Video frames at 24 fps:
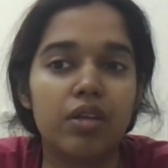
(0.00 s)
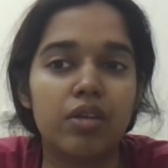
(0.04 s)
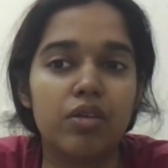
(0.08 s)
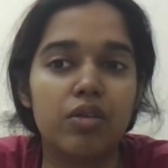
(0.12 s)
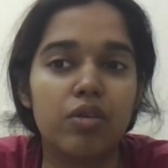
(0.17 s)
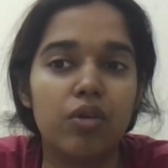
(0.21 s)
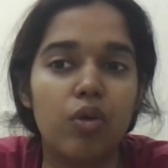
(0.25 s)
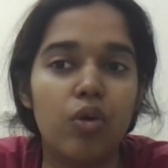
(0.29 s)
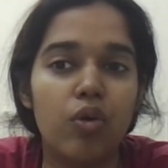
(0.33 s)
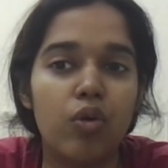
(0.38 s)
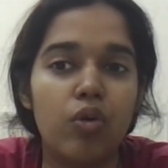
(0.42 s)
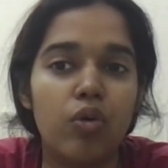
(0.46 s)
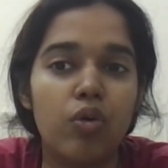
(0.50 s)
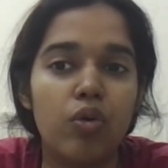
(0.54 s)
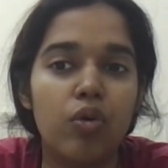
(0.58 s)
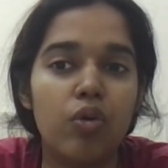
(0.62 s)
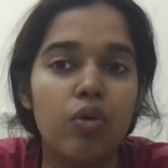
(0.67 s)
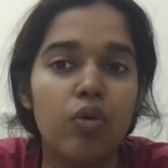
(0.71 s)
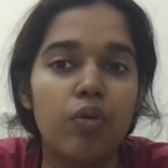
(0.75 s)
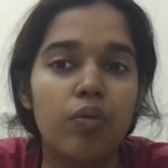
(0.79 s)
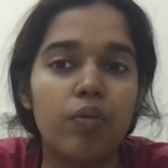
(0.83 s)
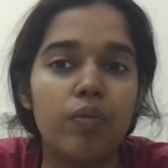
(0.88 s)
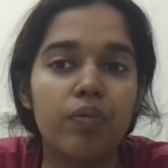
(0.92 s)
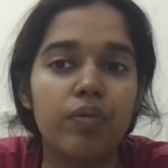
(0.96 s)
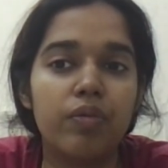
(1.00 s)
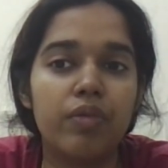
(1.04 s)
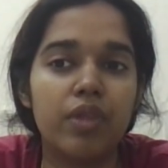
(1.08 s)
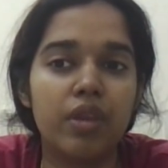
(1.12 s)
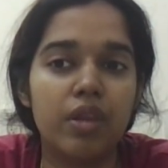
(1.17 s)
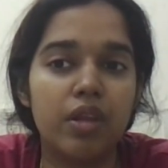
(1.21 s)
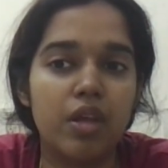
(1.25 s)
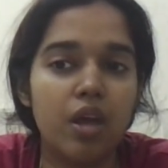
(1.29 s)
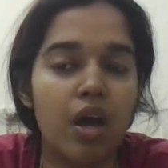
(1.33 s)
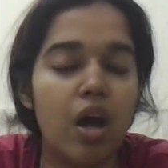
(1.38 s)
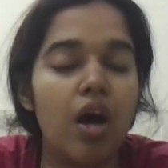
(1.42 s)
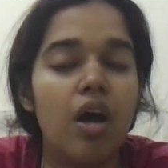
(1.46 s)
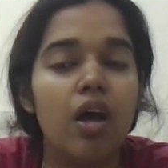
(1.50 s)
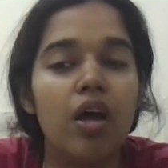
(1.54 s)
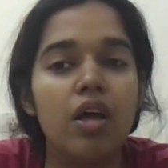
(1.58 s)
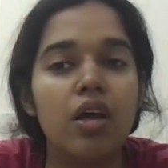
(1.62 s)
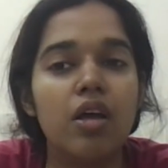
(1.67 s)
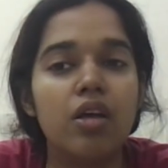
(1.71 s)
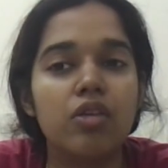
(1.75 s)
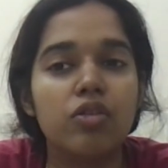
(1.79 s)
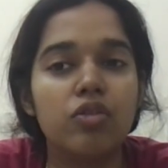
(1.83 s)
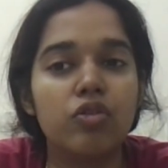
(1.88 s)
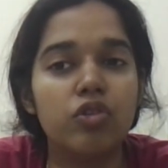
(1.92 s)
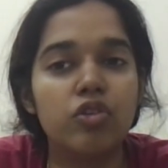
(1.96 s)
So yeah.
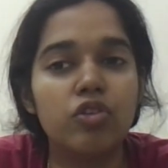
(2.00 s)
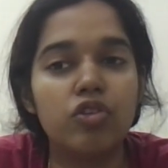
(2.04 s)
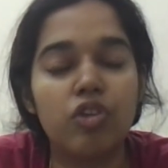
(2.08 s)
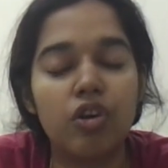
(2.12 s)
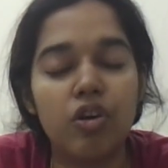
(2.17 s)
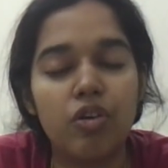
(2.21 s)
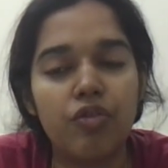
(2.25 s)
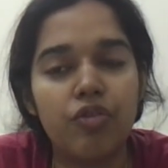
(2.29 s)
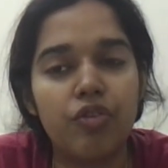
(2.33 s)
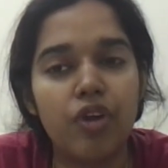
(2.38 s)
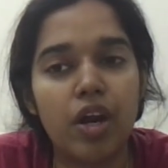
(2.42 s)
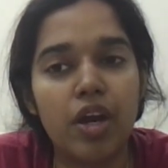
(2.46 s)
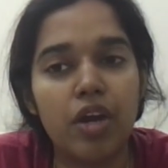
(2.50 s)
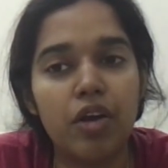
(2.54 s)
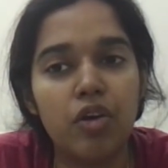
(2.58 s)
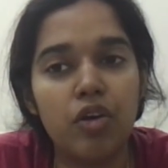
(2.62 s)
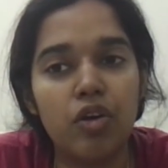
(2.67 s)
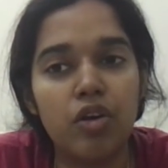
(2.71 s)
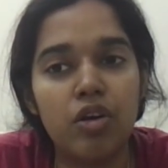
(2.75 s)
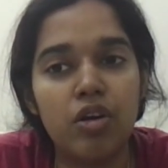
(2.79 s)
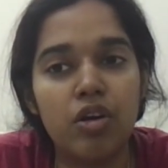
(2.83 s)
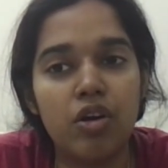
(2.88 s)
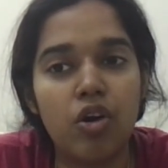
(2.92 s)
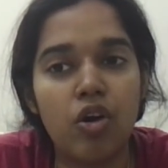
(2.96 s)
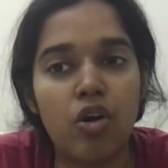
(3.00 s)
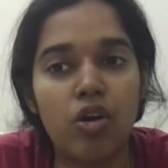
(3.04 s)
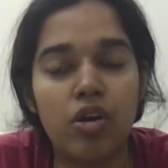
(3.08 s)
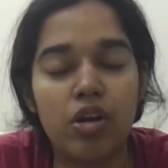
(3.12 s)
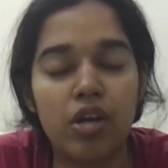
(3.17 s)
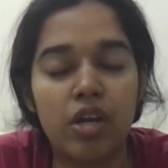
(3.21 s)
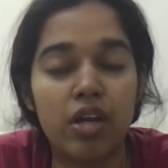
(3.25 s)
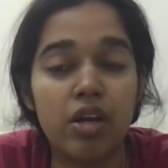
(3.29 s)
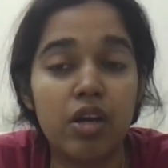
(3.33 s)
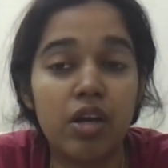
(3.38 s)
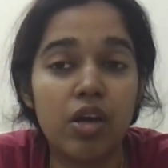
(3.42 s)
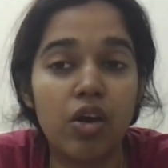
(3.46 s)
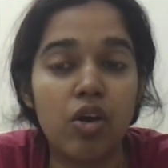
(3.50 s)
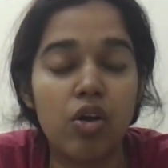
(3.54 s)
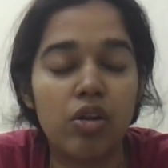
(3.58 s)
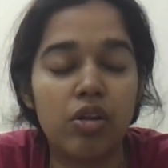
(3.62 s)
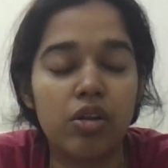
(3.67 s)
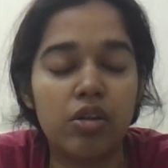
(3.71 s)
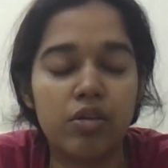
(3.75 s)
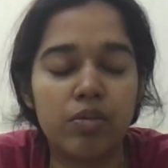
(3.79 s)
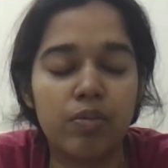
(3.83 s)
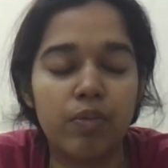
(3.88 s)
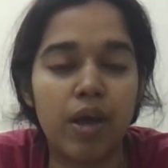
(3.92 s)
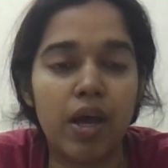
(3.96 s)
So instead of trying to learning
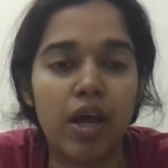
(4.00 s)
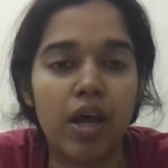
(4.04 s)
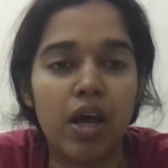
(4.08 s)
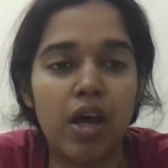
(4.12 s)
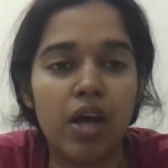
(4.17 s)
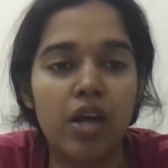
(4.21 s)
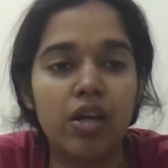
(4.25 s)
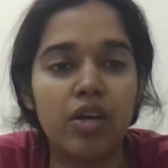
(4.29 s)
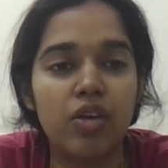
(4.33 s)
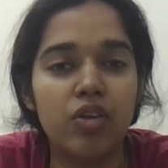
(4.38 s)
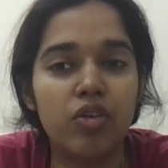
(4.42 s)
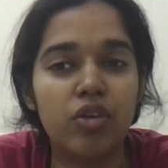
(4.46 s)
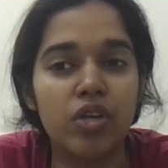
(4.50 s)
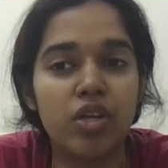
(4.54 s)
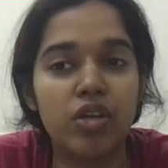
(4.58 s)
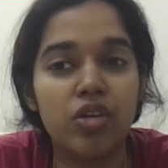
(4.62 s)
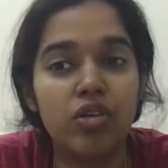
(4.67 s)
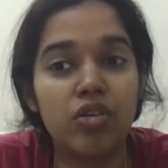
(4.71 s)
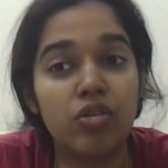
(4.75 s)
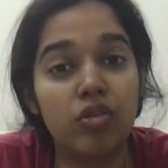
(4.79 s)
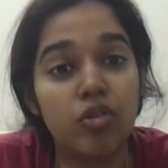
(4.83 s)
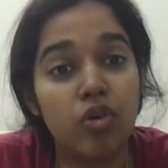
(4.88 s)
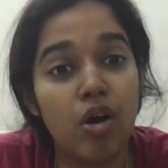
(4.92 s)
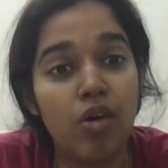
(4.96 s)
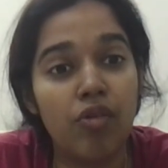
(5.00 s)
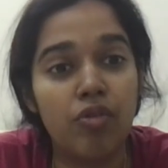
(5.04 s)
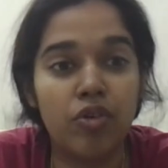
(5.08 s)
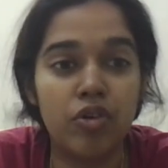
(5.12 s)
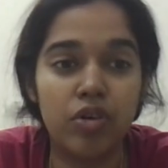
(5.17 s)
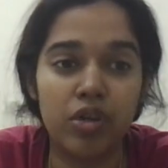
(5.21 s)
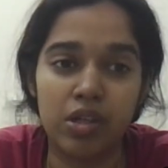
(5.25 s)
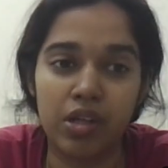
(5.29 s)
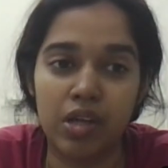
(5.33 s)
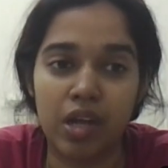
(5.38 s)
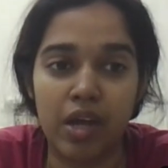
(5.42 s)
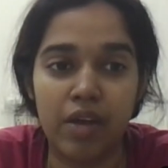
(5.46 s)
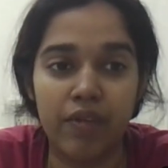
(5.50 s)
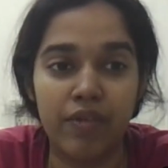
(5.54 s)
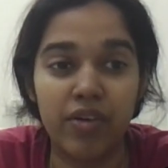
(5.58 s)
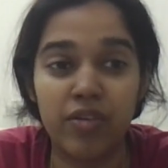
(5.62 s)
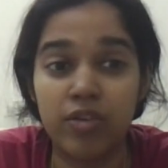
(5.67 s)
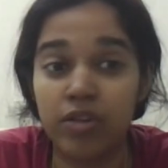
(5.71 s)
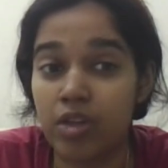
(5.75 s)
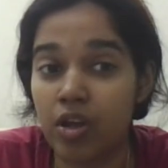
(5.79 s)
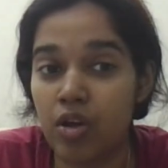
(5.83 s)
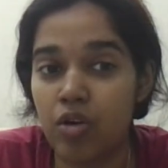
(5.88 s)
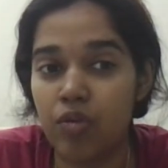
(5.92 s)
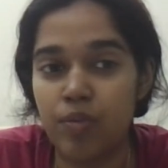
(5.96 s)
all this by heart, you need to know how to derive
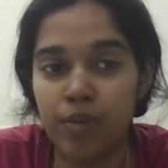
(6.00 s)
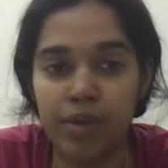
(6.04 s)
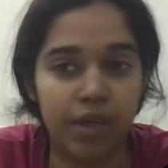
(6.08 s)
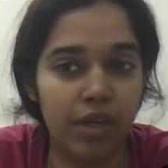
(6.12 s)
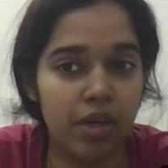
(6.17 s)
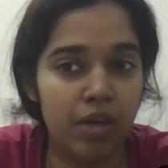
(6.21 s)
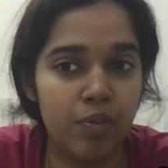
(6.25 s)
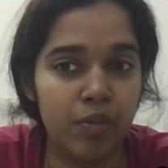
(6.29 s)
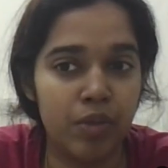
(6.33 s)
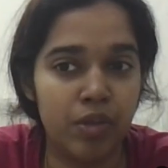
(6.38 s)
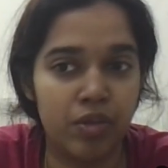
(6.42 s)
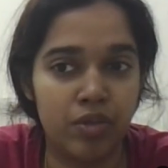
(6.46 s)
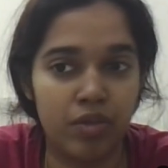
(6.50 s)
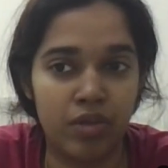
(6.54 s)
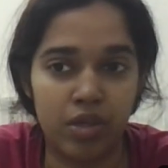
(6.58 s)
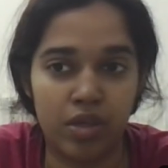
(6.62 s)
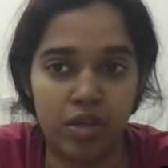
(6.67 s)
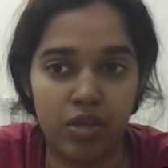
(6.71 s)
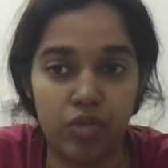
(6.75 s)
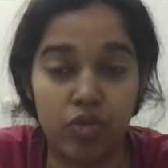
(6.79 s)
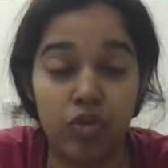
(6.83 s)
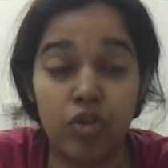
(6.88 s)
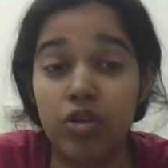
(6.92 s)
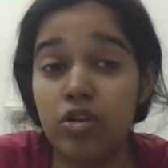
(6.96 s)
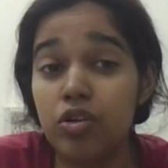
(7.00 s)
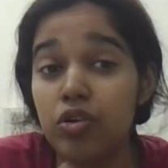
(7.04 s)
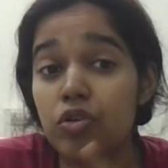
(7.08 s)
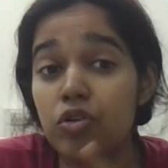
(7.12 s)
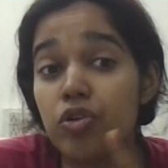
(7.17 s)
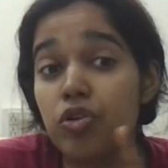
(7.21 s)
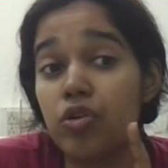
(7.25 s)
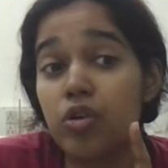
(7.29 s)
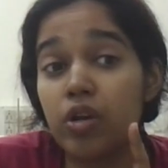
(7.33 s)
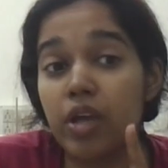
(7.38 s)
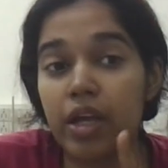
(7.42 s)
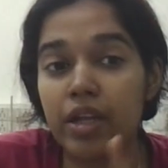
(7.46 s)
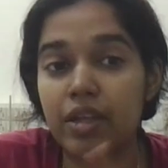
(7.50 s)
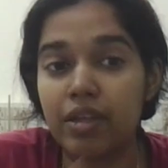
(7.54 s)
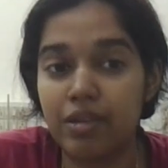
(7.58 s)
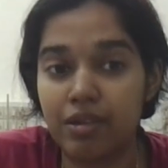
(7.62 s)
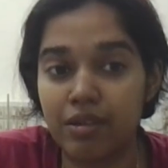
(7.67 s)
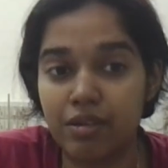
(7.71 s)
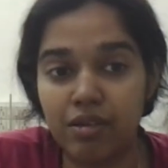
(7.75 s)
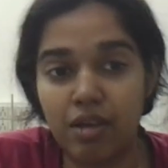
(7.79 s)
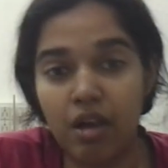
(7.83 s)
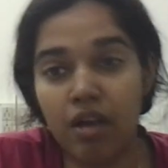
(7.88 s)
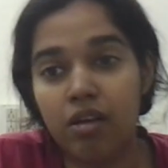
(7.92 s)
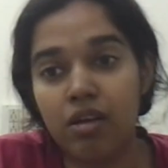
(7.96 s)
it without making a mistake, so that you don't get
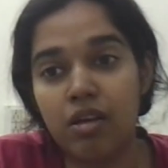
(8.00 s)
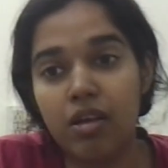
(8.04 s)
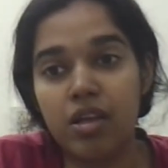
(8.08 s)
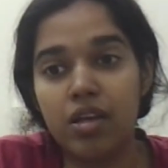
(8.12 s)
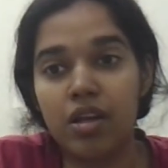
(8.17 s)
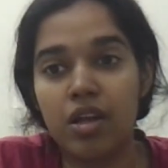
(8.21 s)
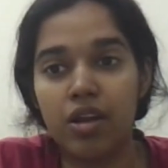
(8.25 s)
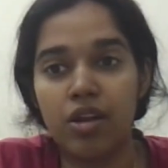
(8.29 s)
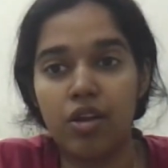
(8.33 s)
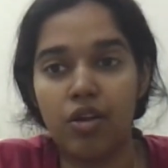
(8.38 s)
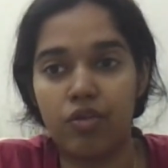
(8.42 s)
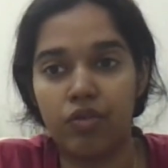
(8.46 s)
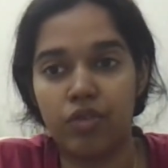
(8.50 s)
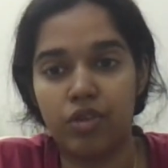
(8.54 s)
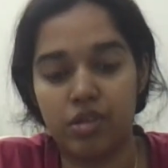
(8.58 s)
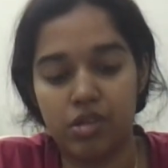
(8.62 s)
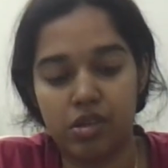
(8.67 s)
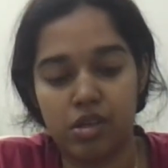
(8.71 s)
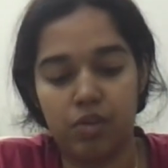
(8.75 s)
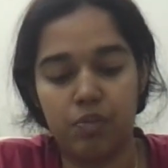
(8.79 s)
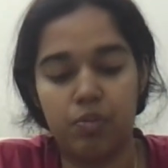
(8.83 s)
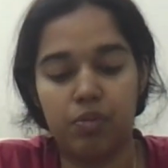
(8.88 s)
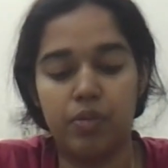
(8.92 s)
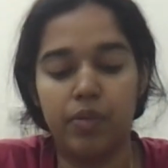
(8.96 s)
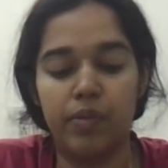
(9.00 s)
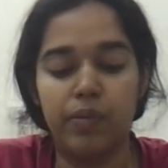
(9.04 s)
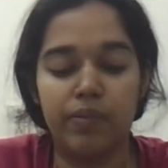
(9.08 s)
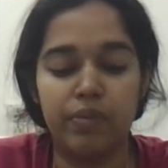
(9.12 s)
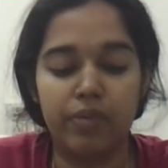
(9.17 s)
stuck in any of the steps.